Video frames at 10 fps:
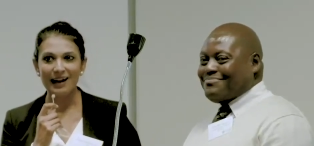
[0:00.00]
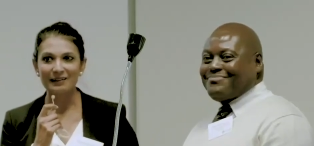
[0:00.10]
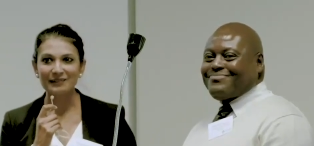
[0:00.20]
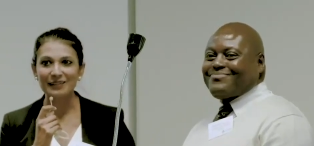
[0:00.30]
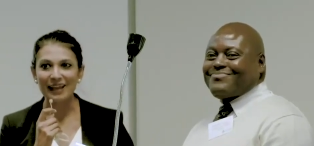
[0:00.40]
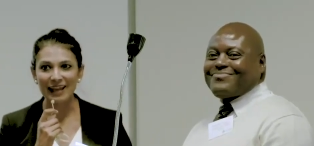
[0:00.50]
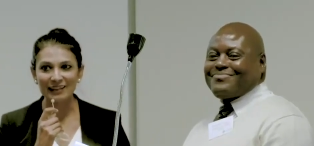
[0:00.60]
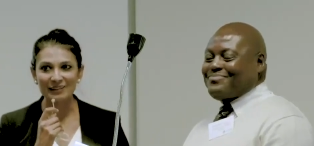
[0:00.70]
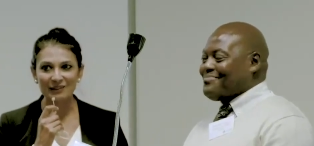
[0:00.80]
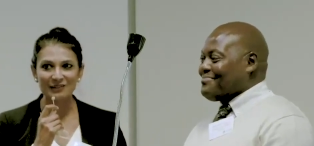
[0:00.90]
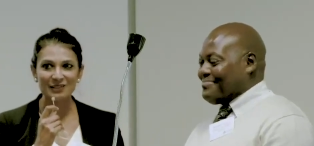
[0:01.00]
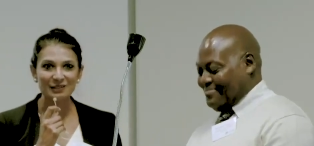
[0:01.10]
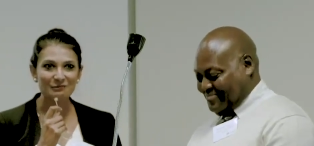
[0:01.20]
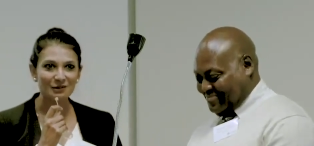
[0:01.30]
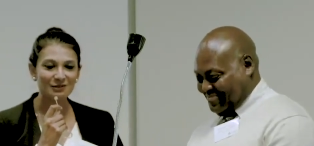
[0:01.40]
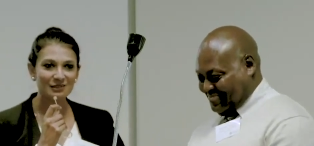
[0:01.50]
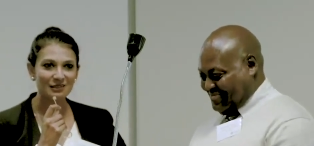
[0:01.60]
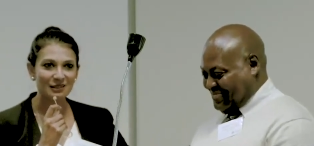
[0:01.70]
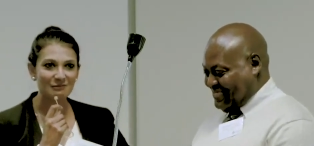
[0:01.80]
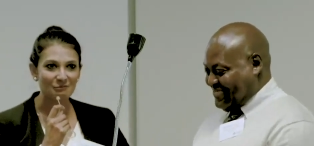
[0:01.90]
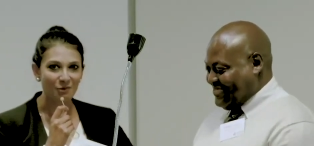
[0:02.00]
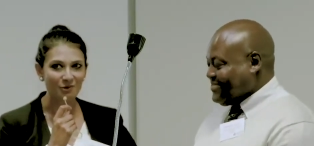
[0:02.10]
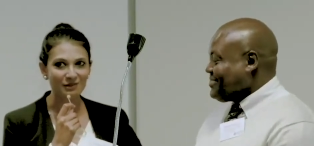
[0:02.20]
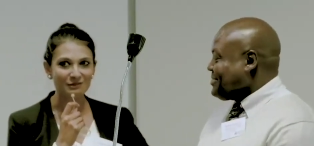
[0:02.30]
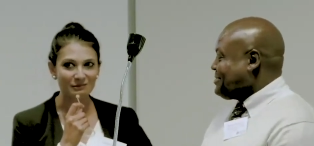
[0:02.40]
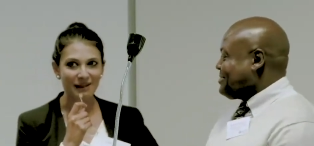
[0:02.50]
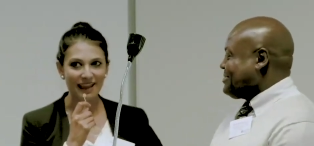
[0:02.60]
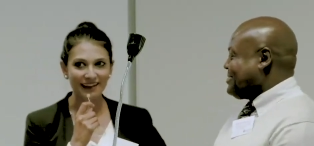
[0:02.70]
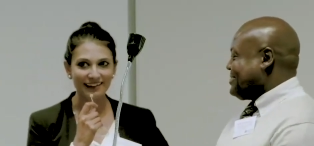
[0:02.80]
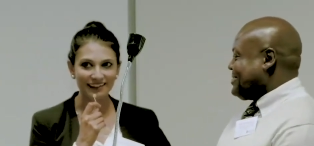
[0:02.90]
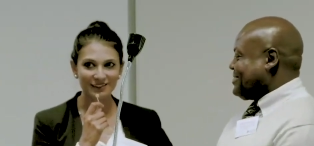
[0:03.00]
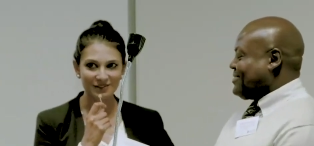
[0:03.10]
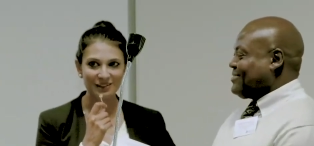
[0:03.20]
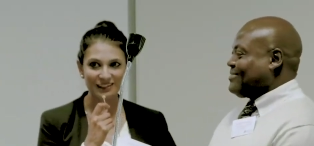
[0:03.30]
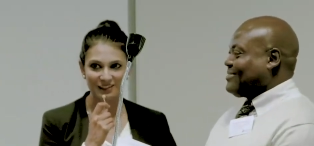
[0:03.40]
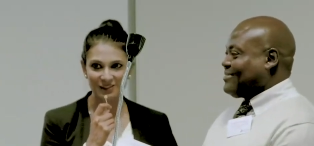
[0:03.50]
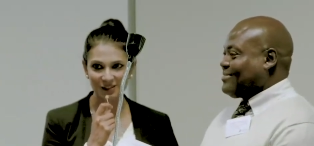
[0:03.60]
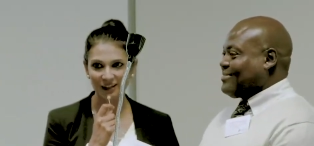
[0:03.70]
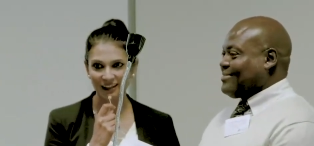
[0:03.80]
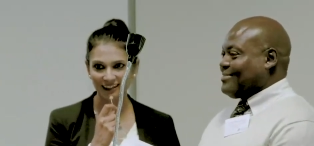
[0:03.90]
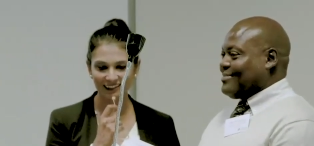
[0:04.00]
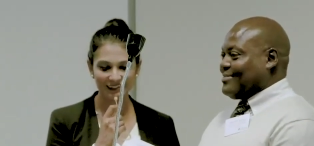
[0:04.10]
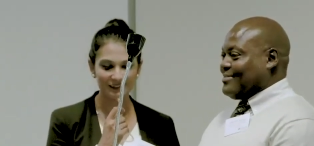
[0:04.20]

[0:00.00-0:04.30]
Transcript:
Speaker 1: I'm going to hand over to the most important man during this journey.